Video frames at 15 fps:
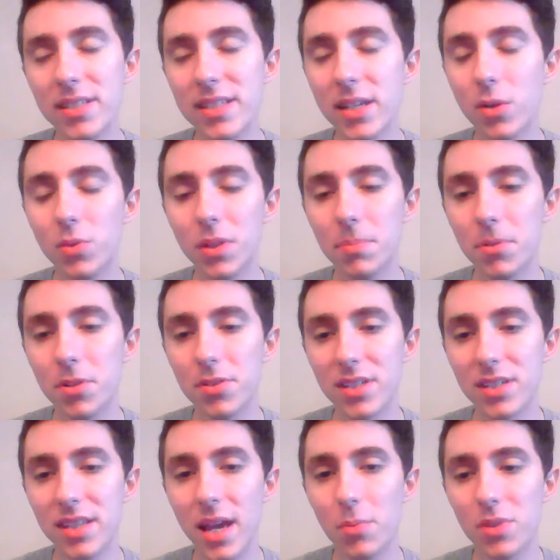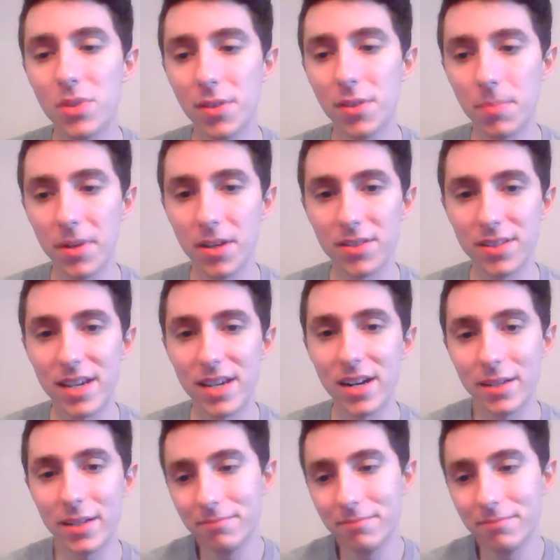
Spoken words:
the only person that was flipping on Sarah.